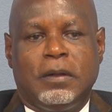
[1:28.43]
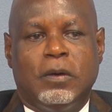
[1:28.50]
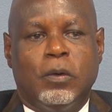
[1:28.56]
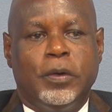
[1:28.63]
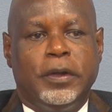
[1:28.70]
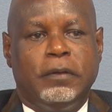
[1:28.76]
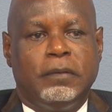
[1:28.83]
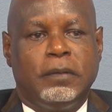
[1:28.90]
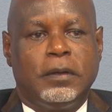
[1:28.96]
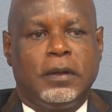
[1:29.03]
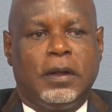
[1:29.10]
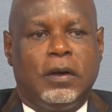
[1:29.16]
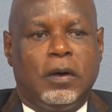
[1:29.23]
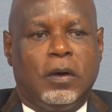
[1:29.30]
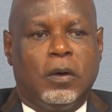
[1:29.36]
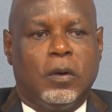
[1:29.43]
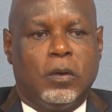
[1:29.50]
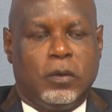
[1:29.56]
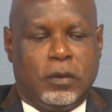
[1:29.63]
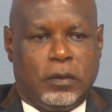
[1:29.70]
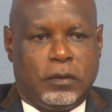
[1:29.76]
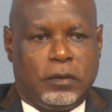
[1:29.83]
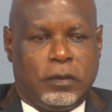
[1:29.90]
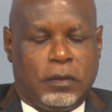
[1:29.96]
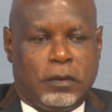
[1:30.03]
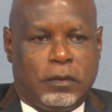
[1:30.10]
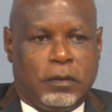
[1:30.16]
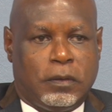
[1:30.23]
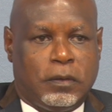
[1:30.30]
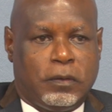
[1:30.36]
going or
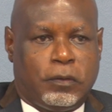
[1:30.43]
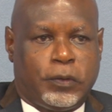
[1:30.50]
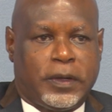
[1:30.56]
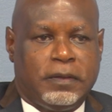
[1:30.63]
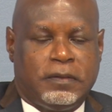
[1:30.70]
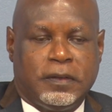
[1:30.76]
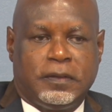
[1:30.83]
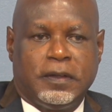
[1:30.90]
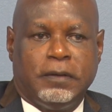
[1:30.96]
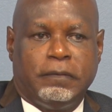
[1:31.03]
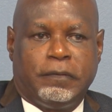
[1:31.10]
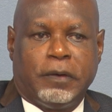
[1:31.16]
transiting